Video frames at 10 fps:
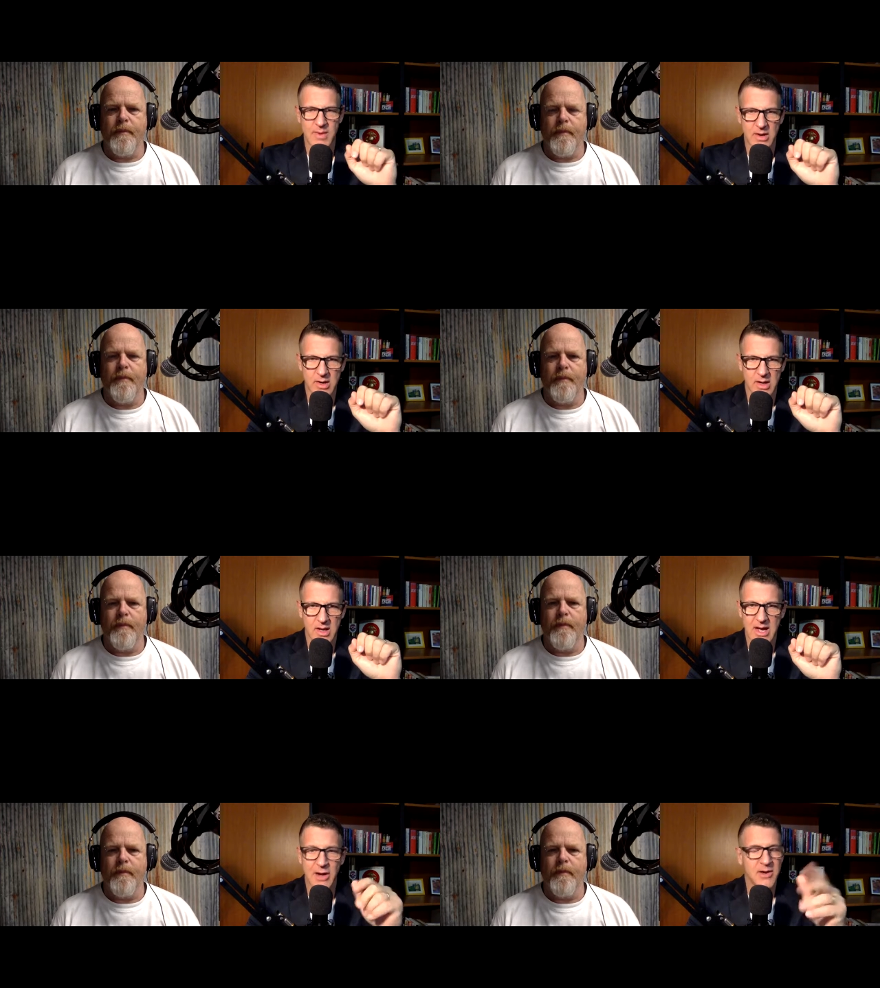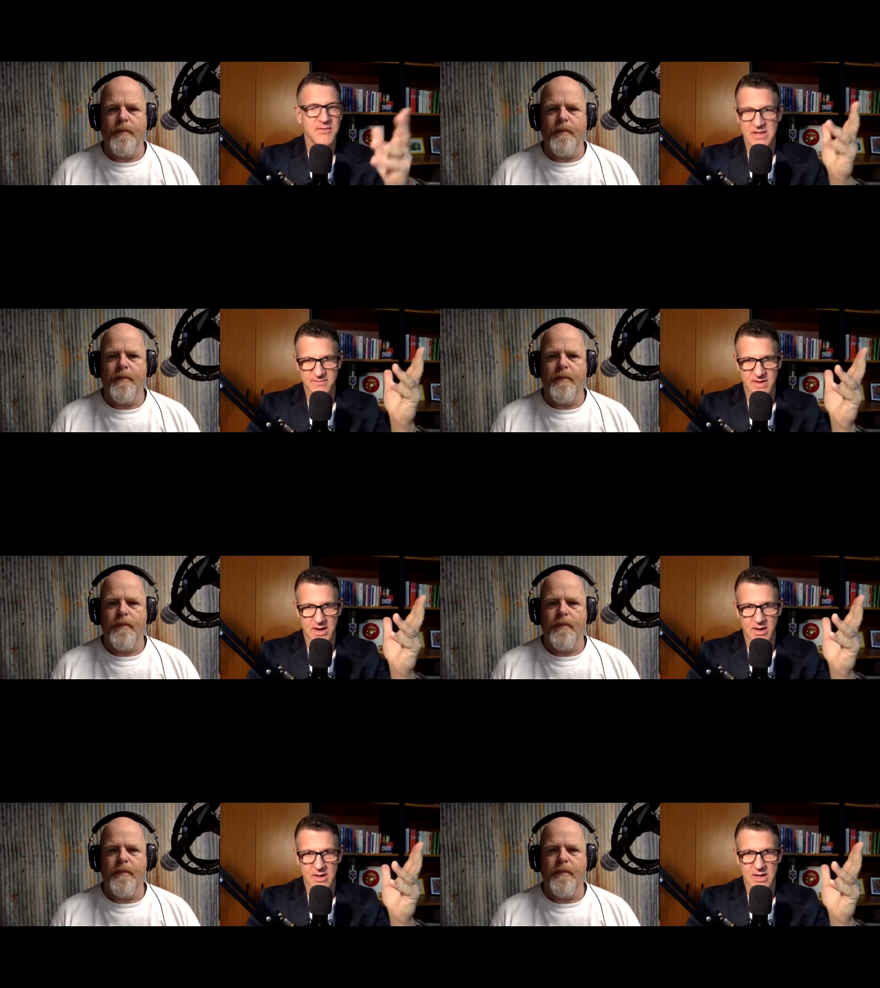Speaker 1: in America. I don't even live
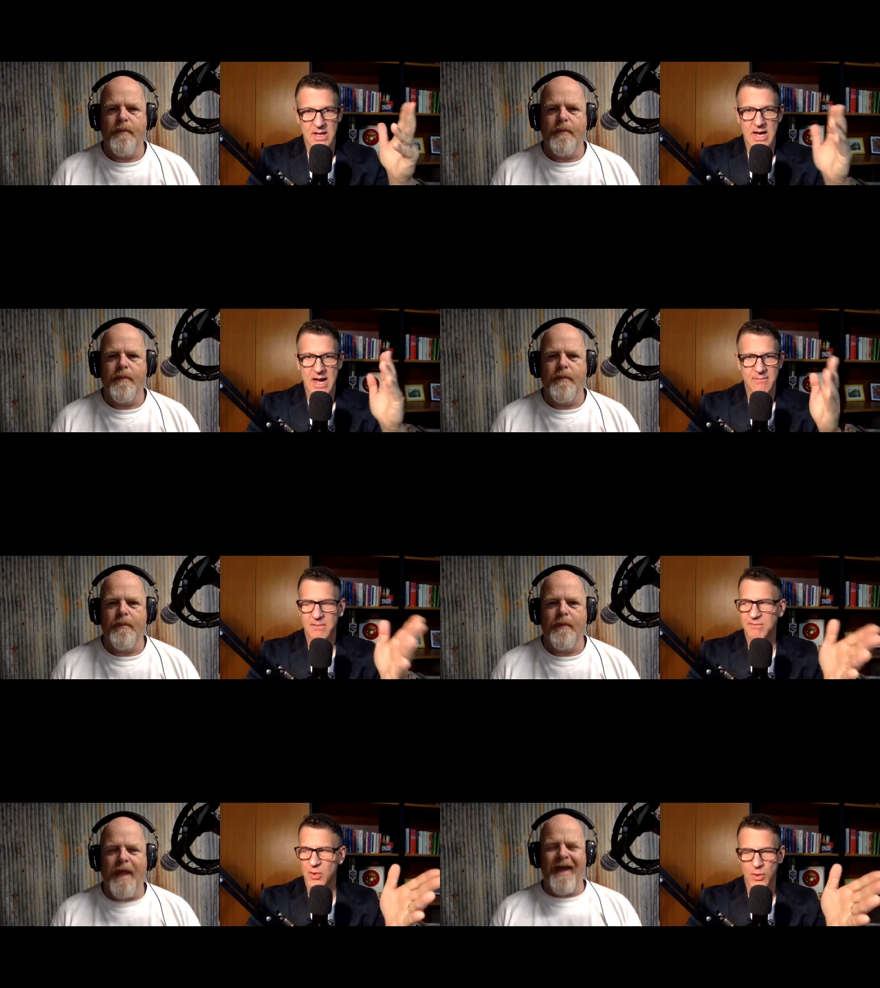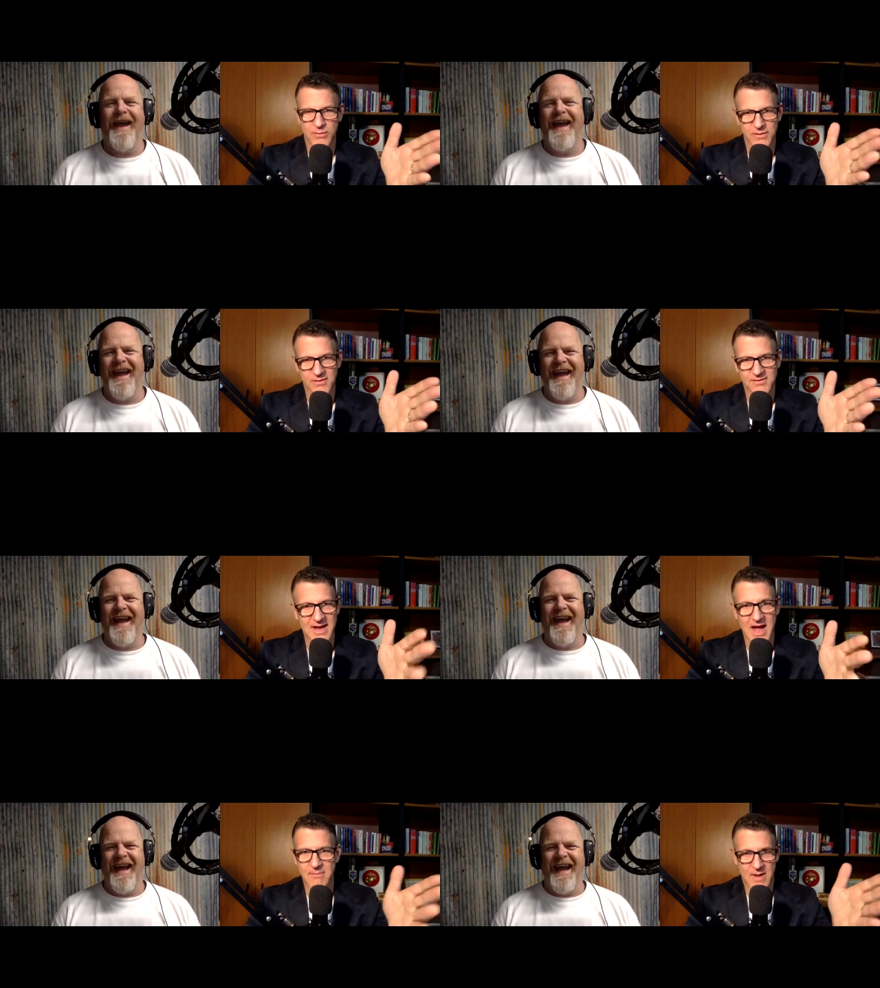there. I'm, I'm flown over to the
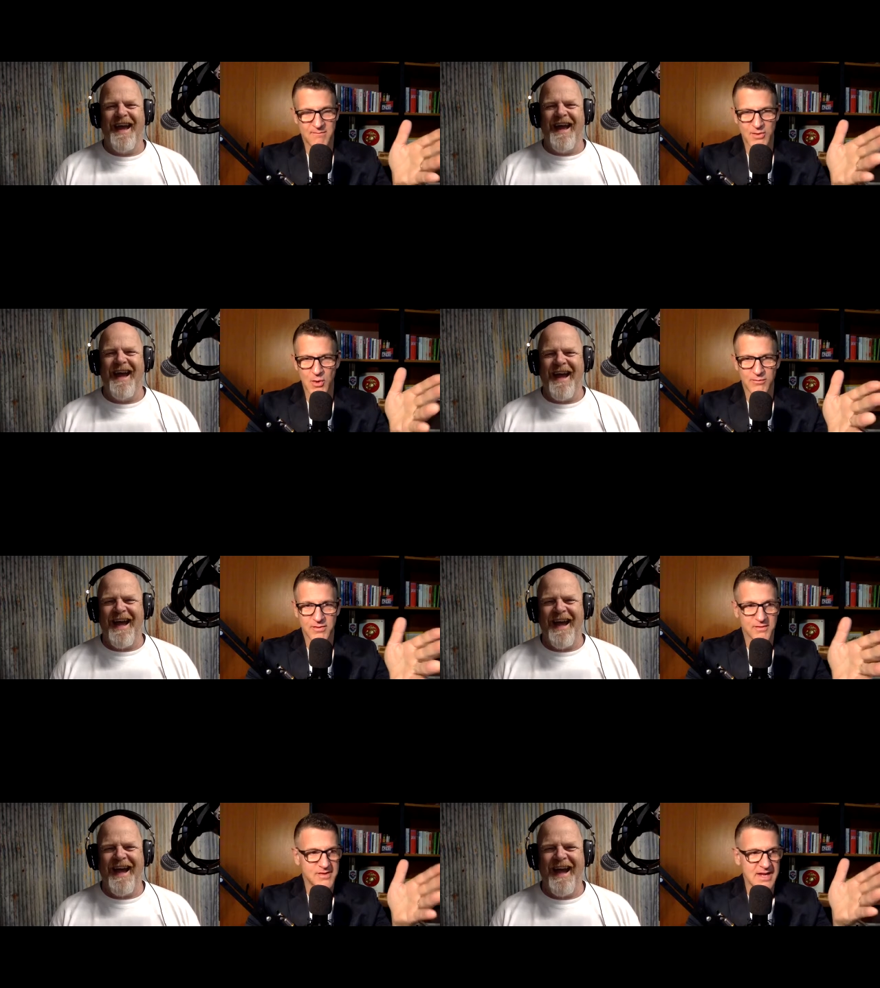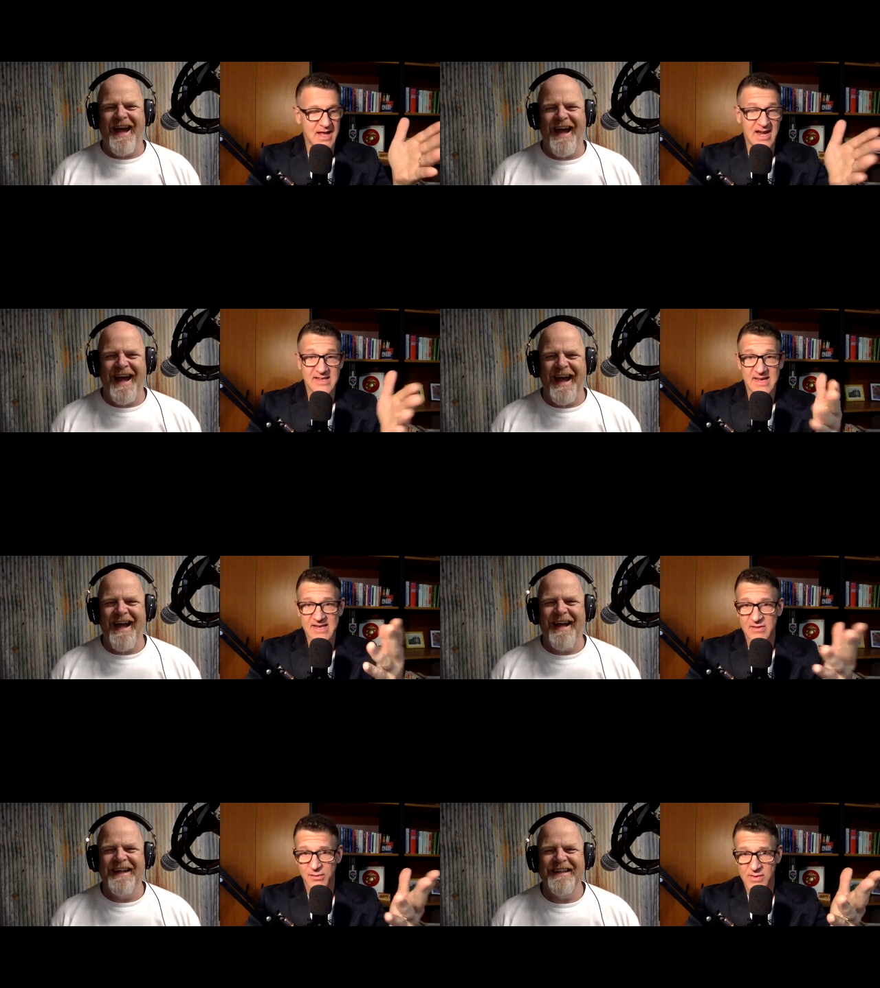state. I'm, I'm flown over to the state, and I did
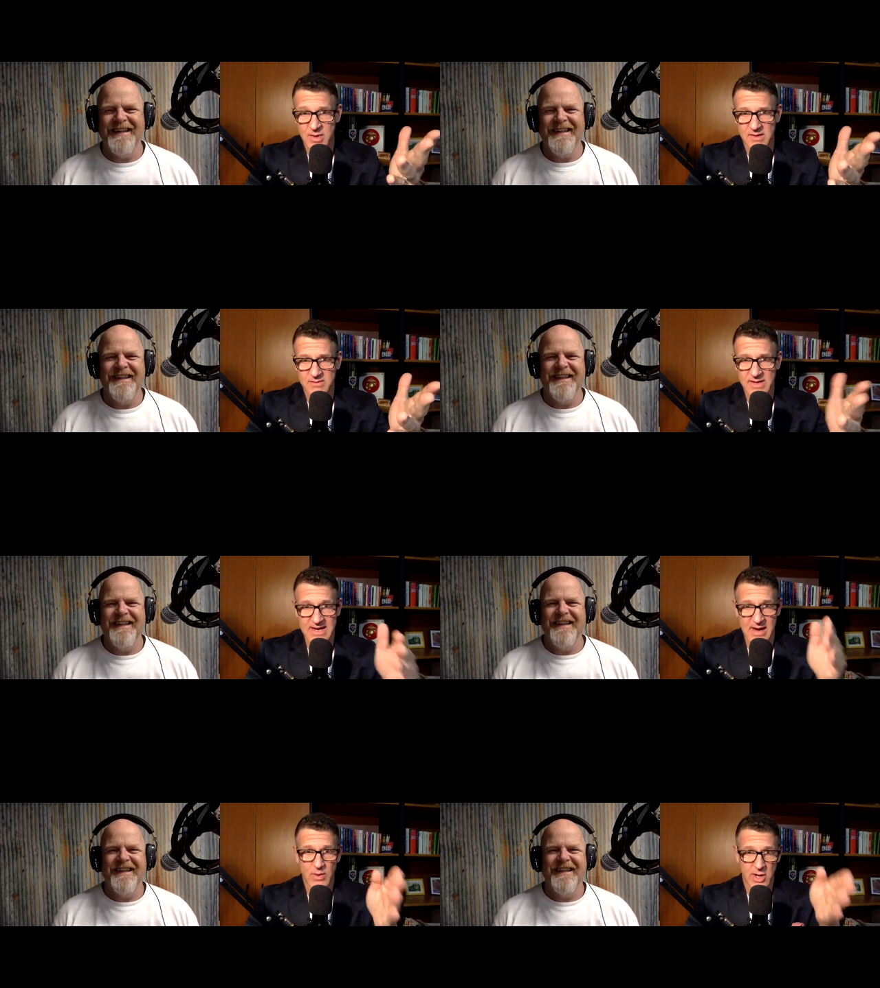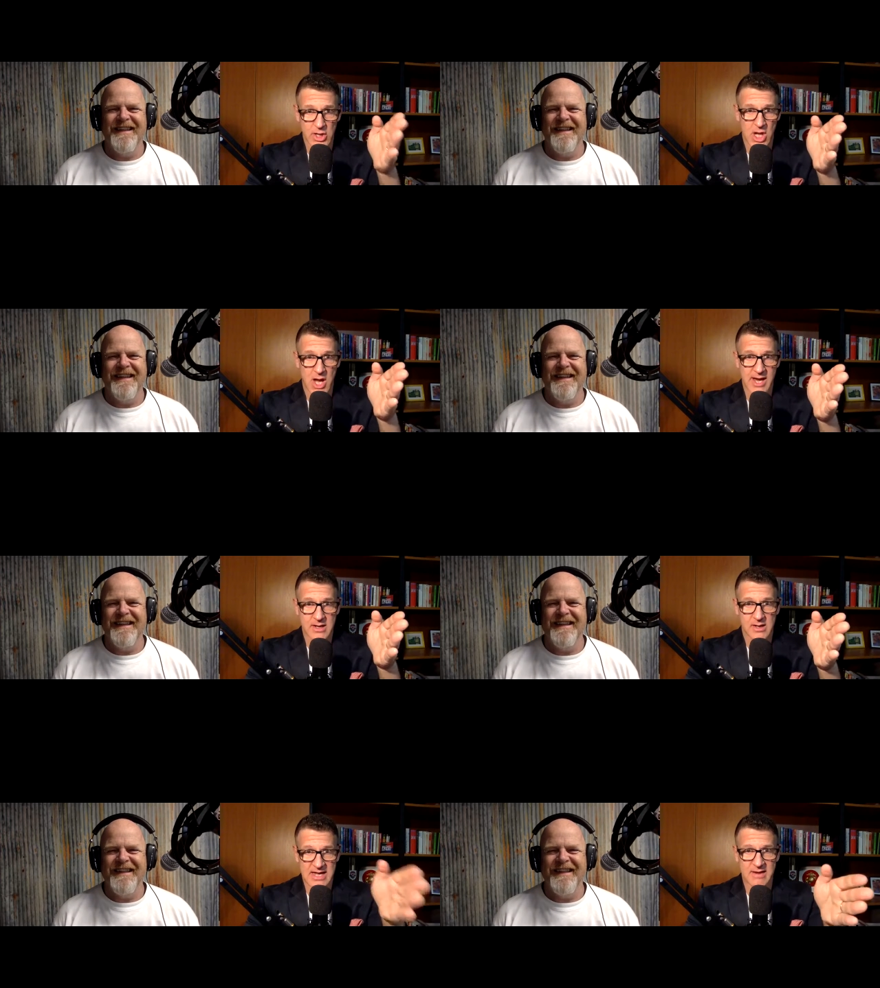it in three months. Like I went
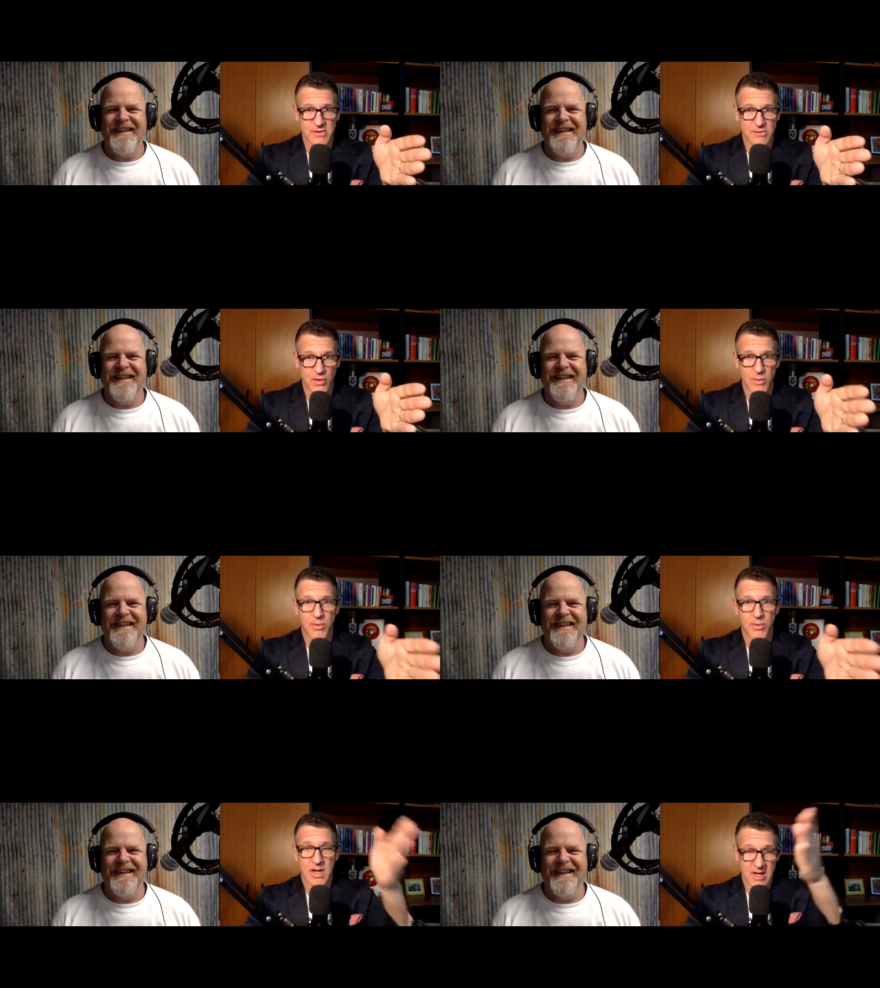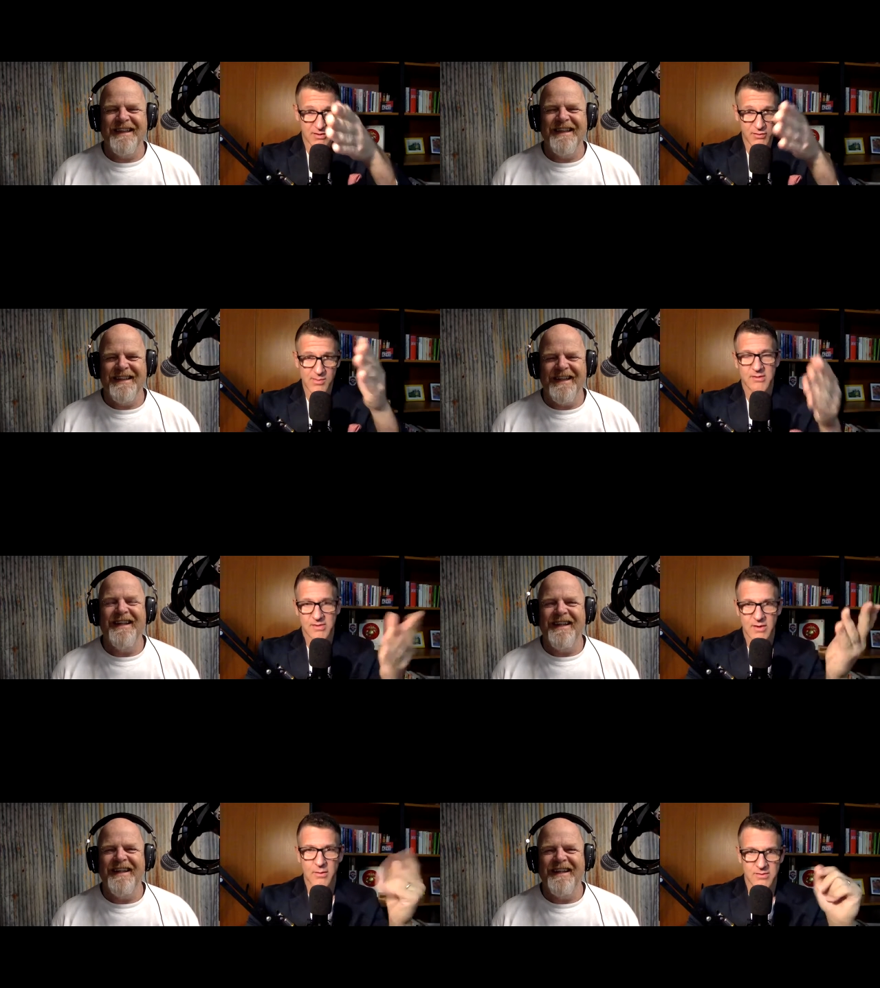online last October, and three months
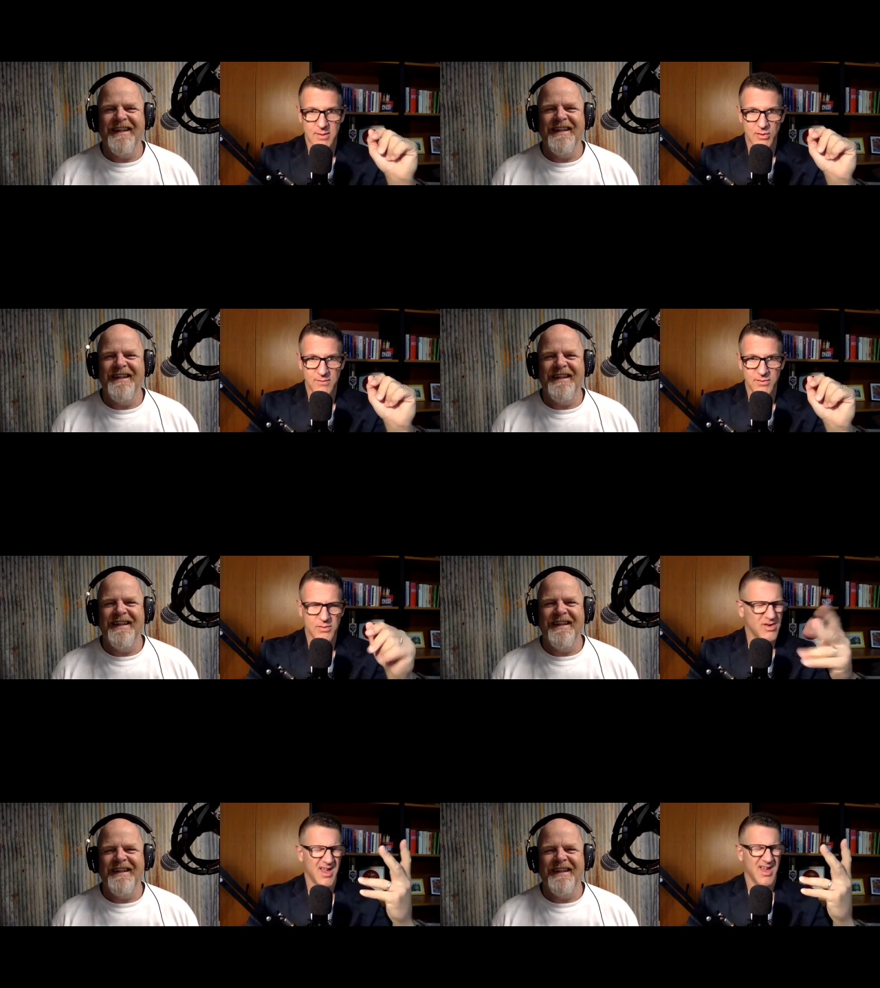later, I was the number two influencer.